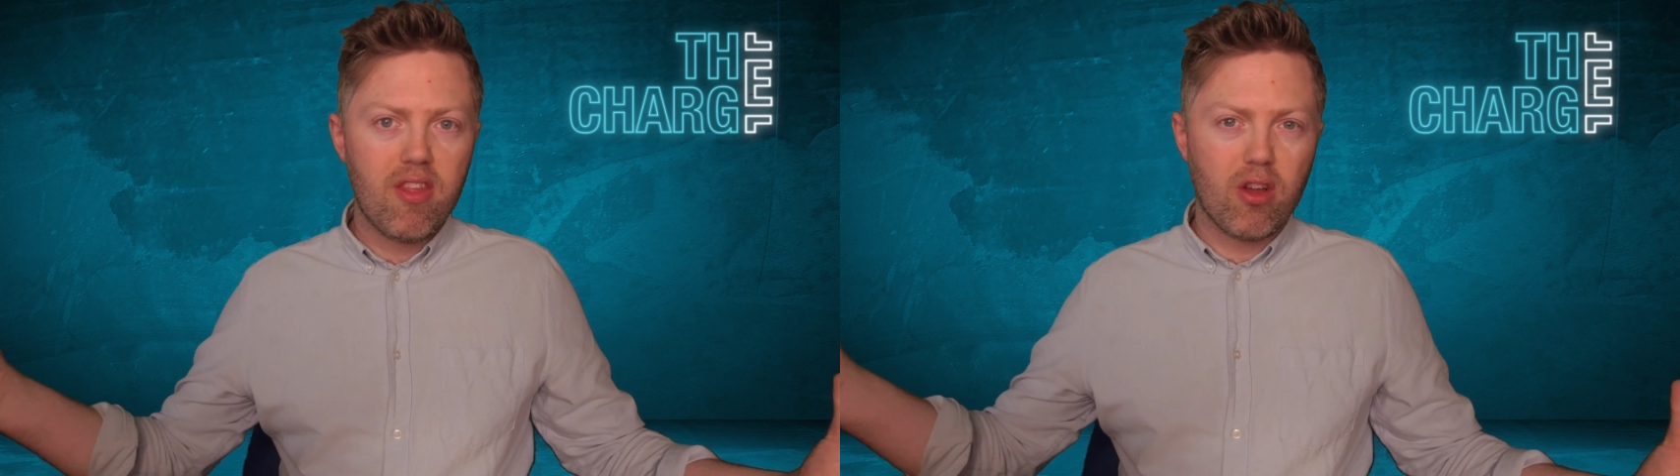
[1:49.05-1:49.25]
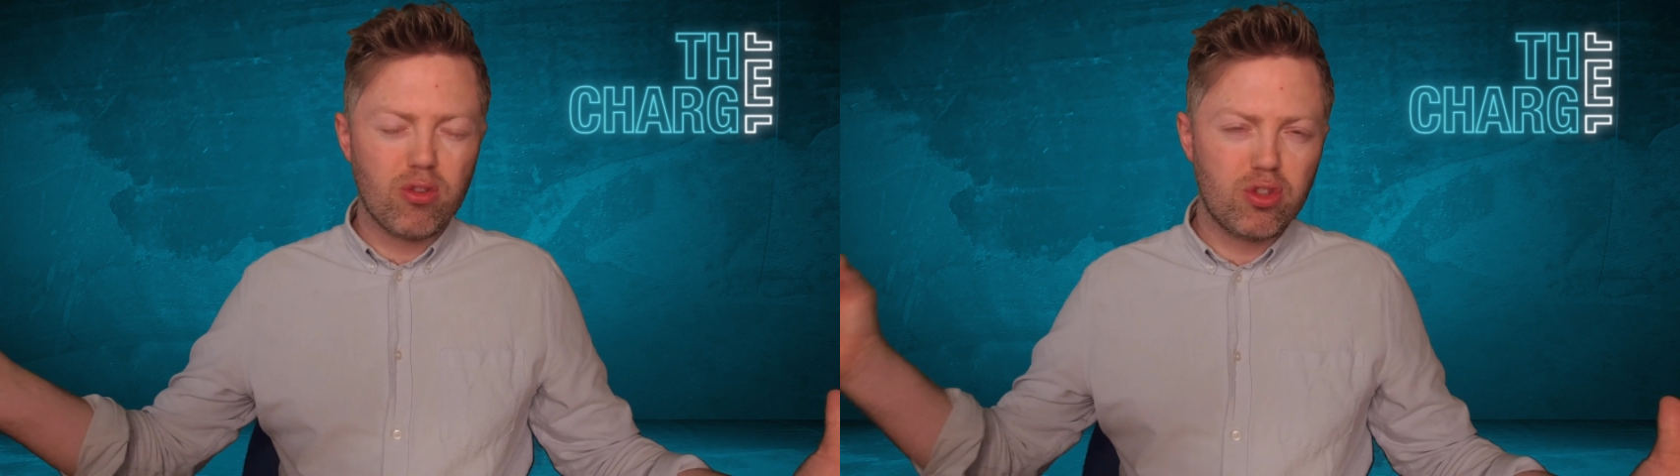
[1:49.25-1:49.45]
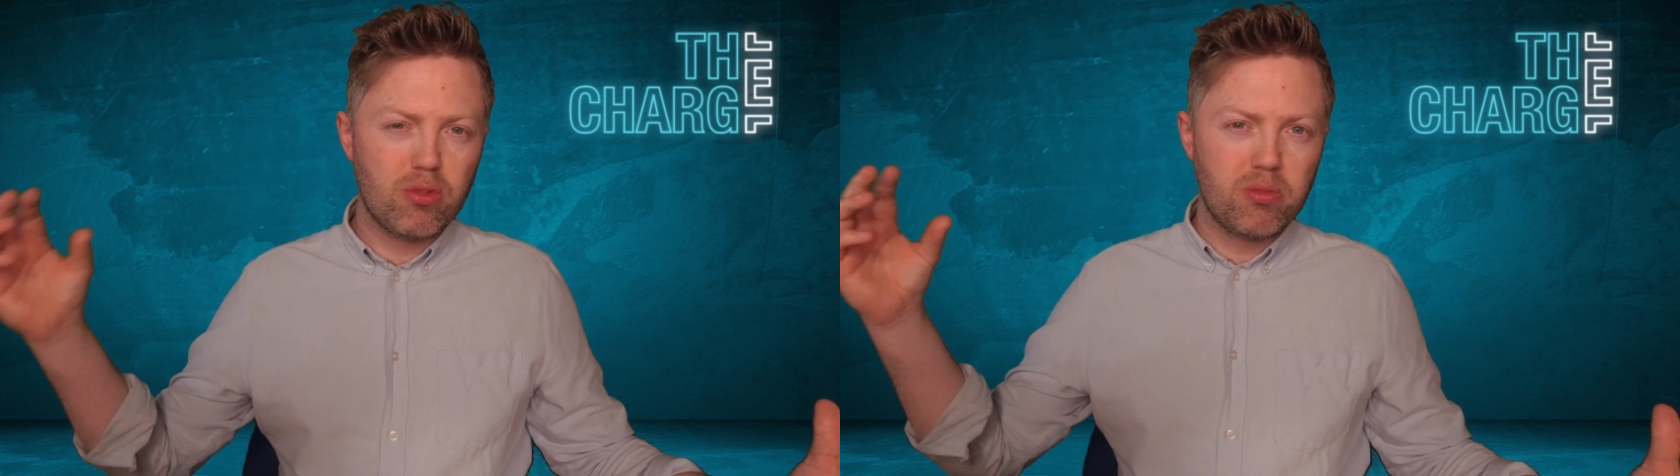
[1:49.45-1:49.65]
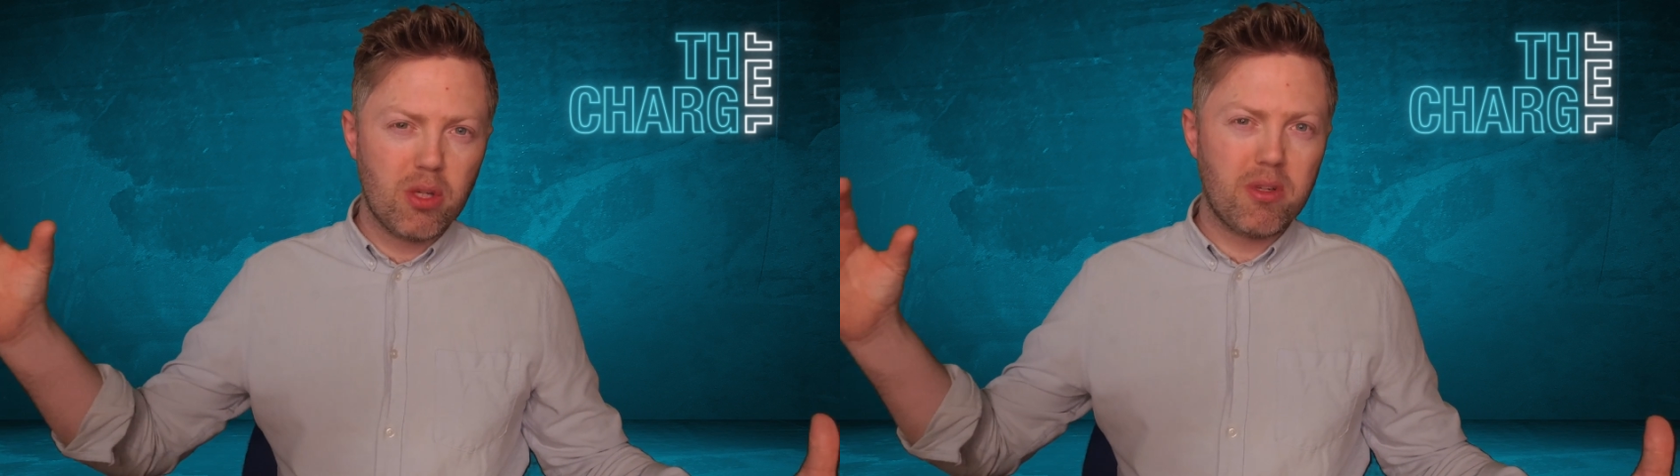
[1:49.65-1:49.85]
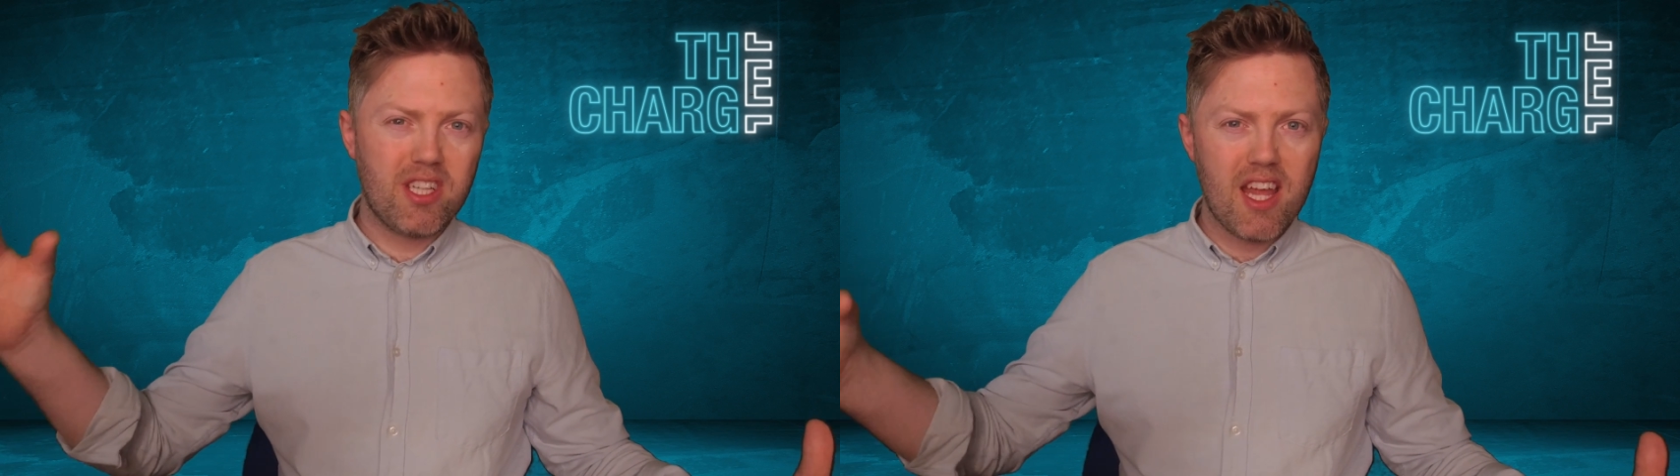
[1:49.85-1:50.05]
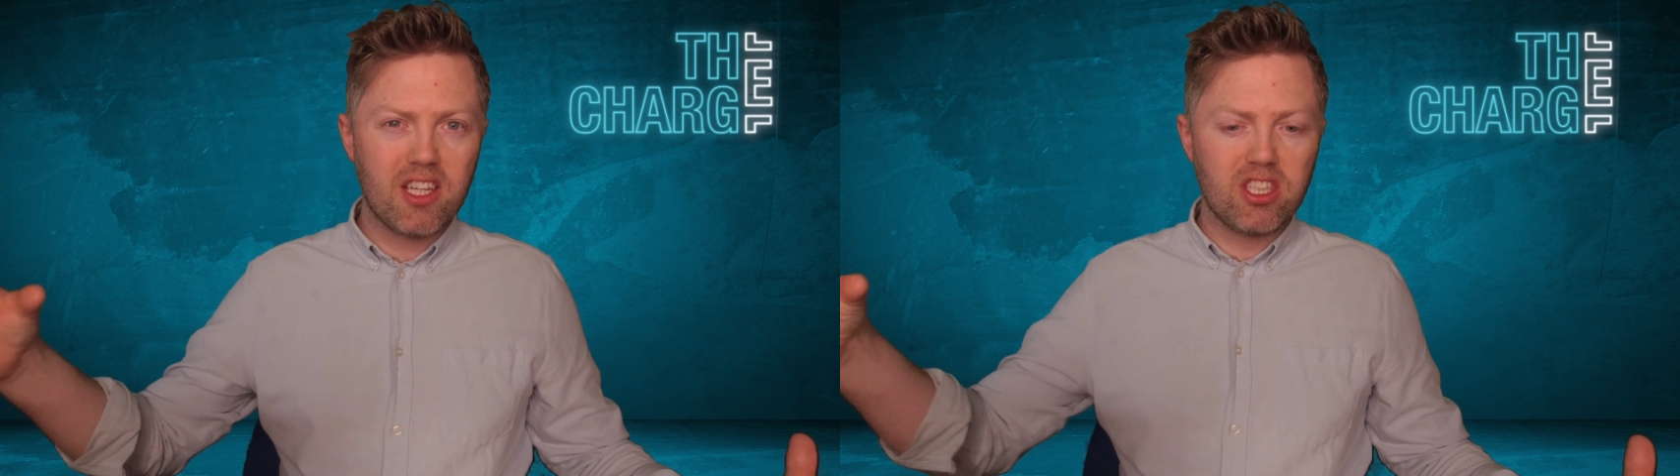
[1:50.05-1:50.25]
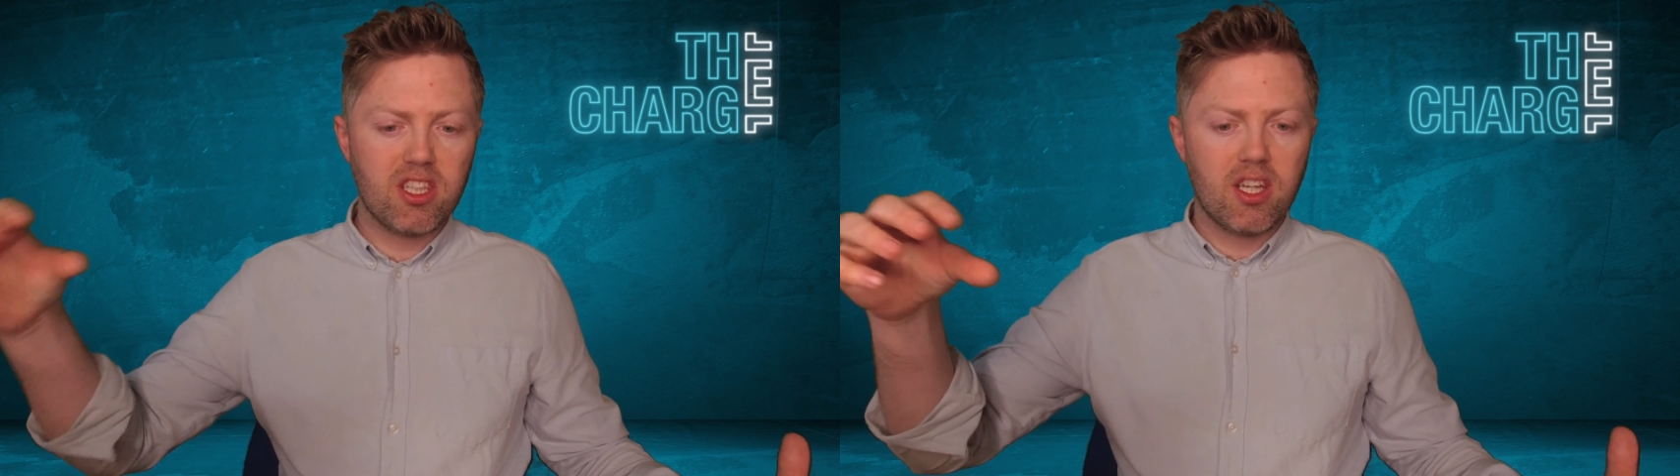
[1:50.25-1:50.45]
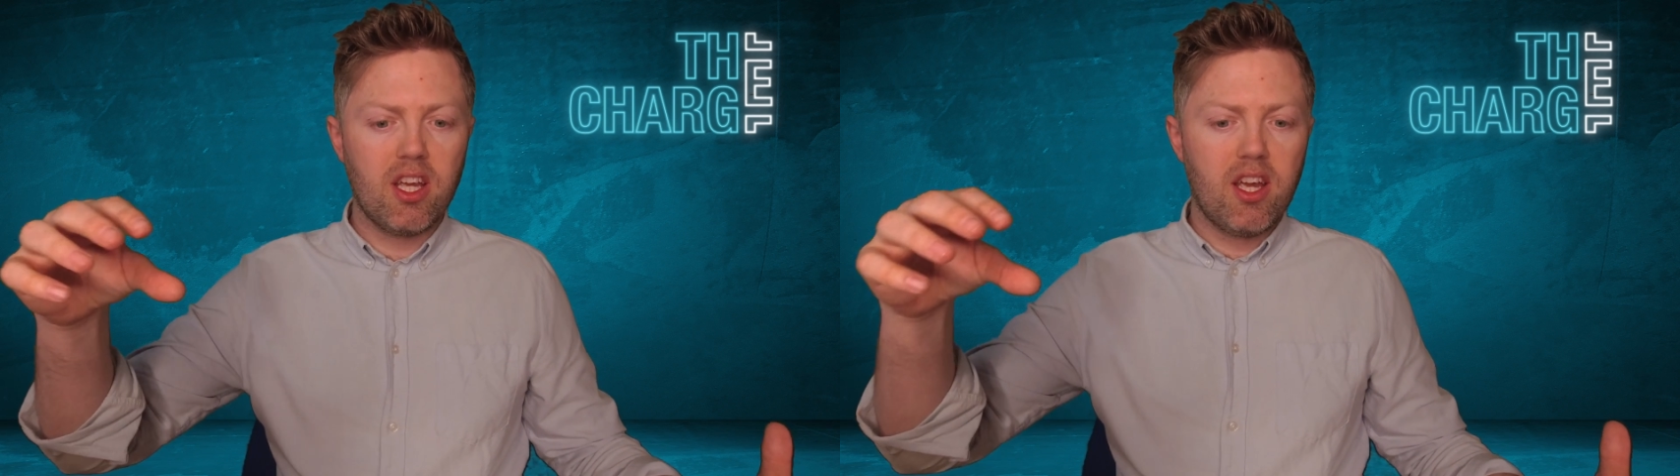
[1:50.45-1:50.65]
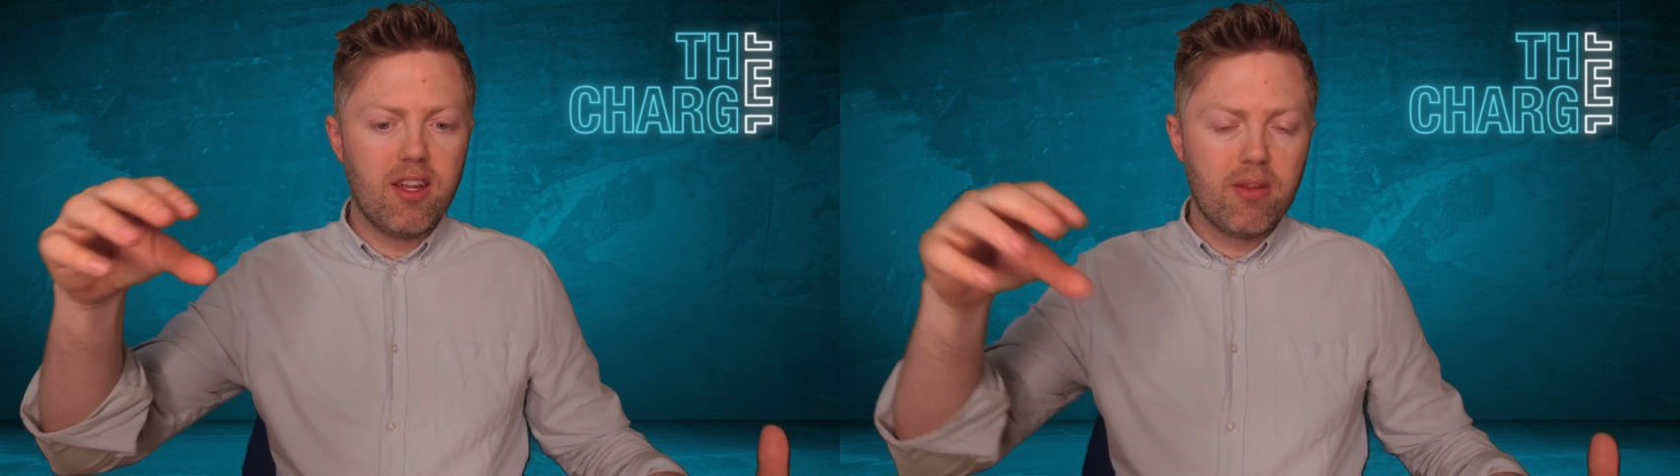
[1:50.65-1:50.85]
that consumes so much energy